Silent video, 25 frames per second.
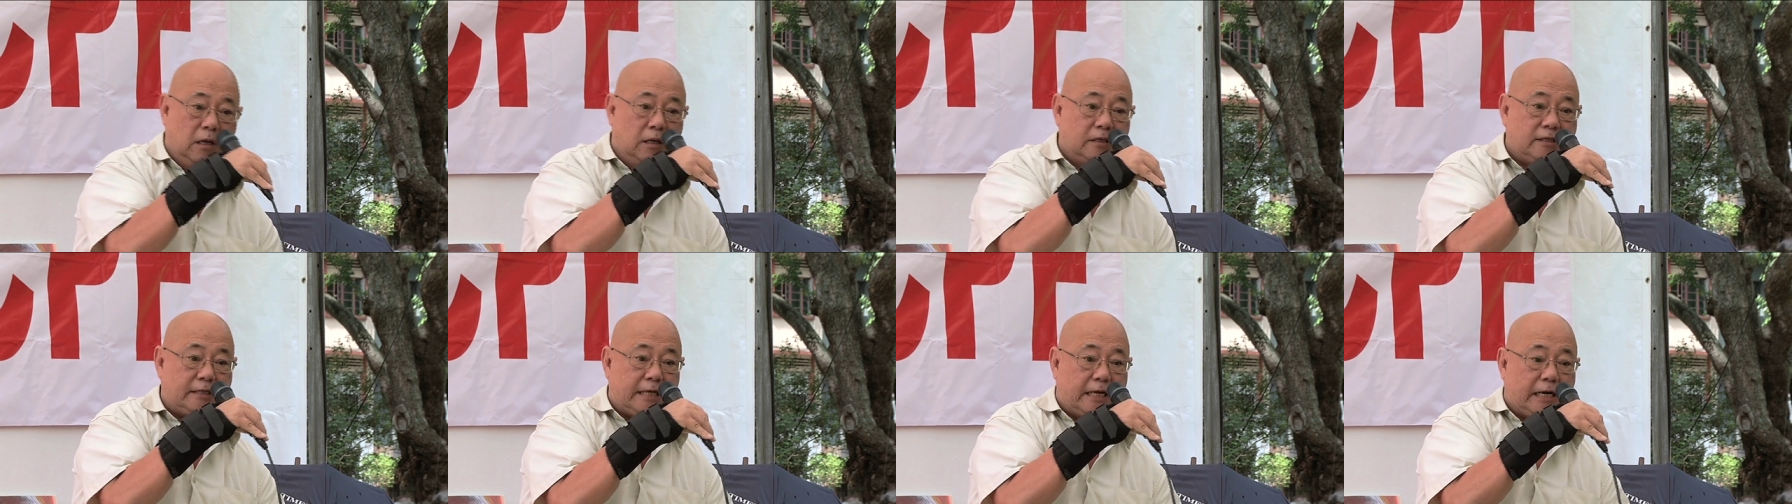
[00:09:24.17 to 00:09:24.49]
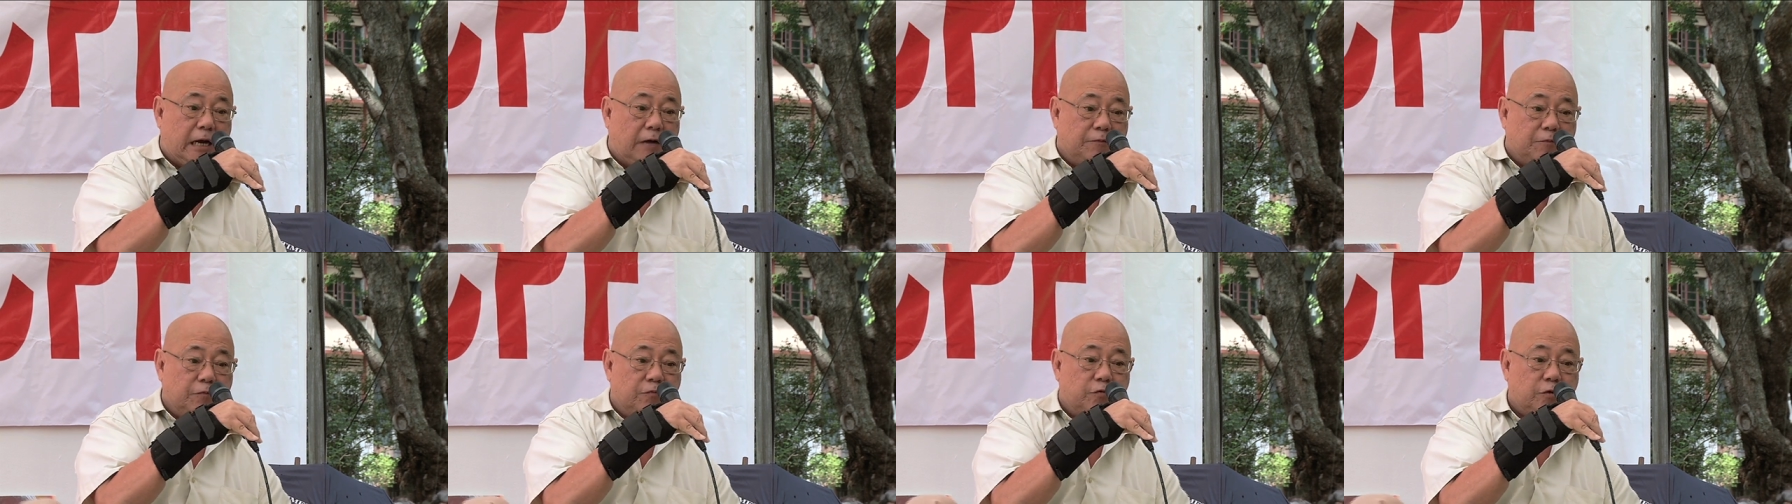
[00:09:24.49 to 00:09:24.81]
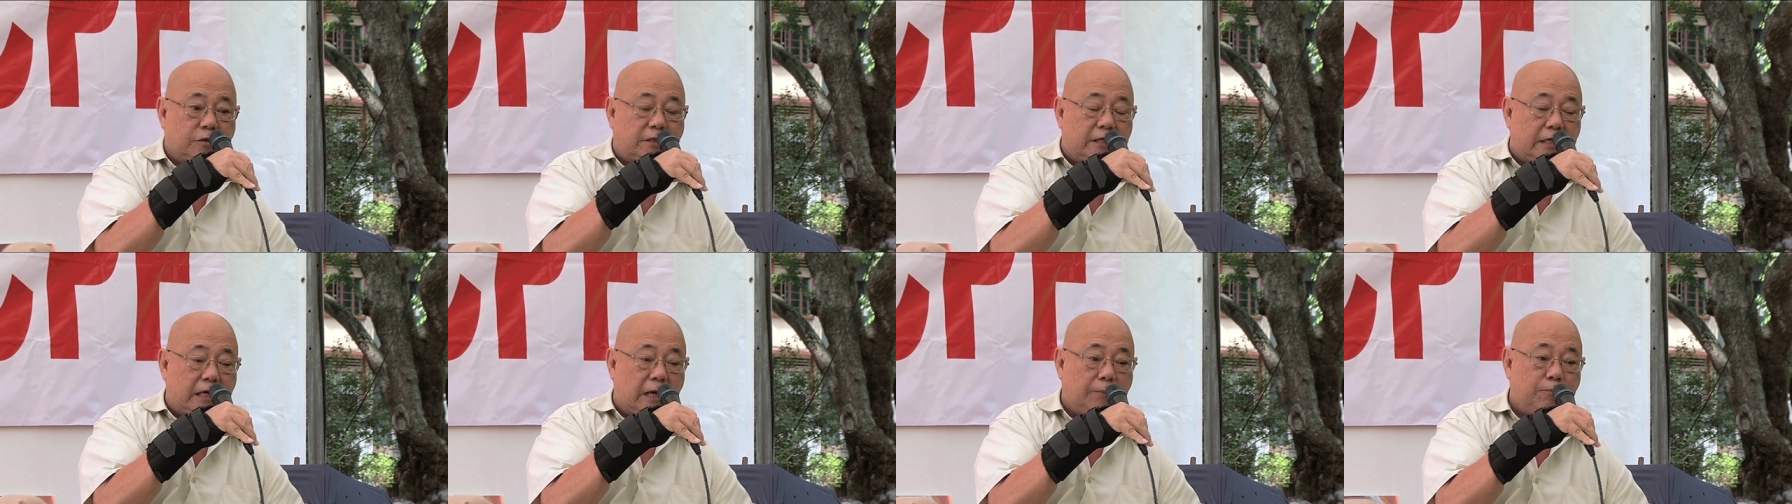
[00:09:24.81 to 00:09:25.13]
Stand up
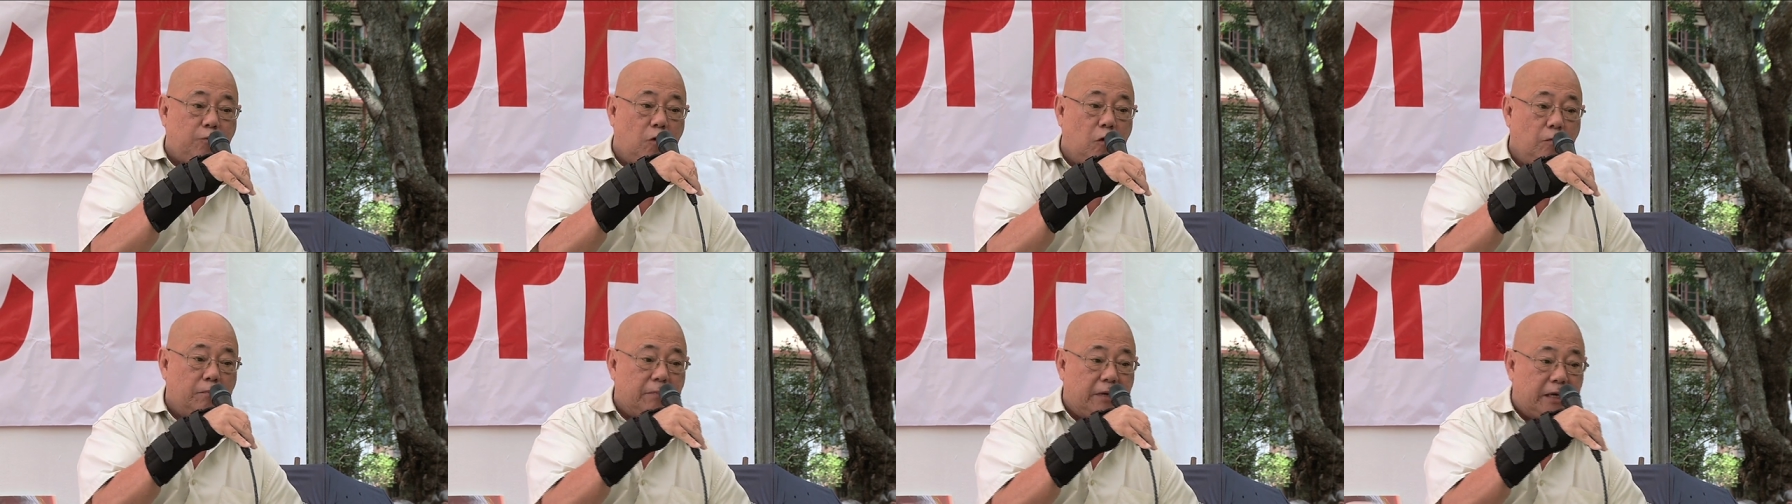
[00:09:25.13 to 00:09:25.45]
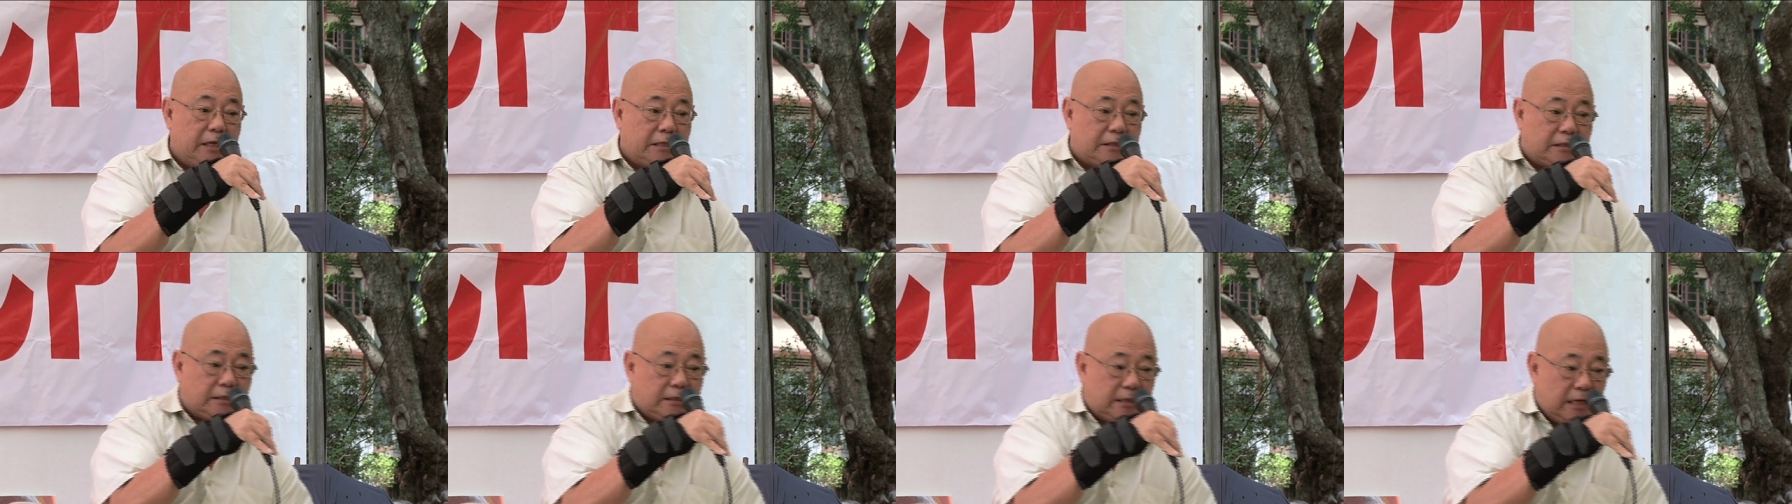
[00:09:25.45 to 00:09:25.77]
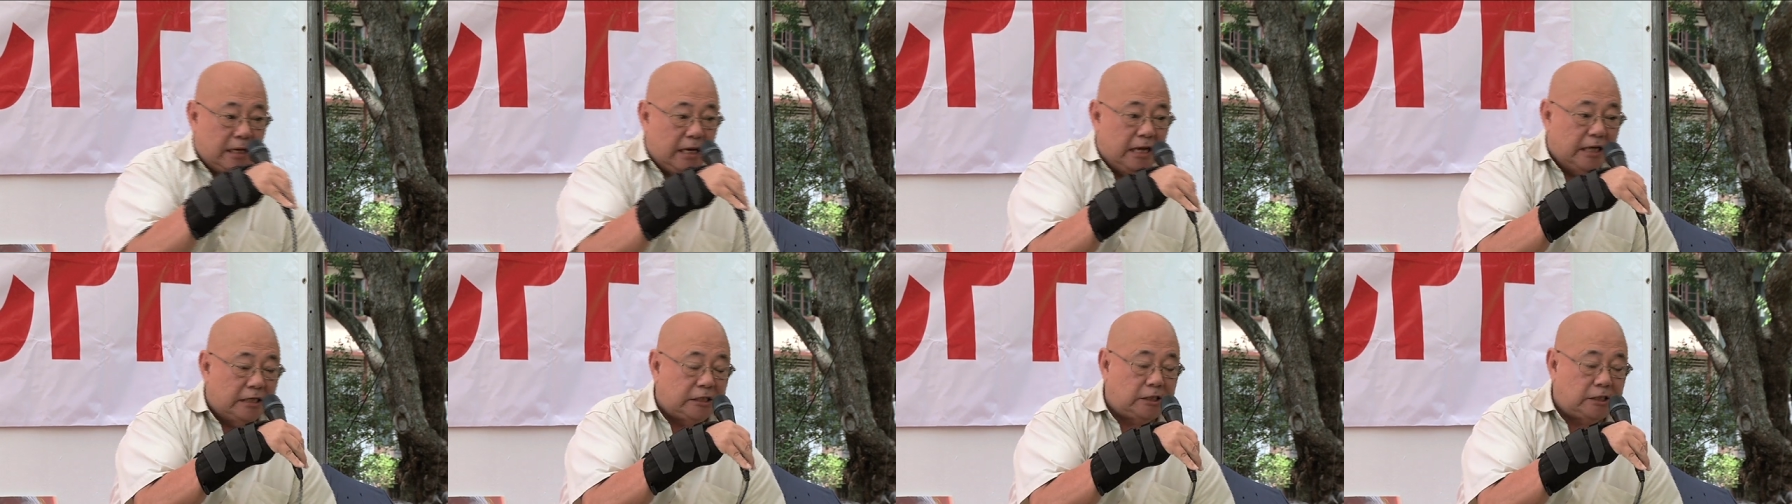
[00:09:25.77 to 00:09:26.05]
for Singapore means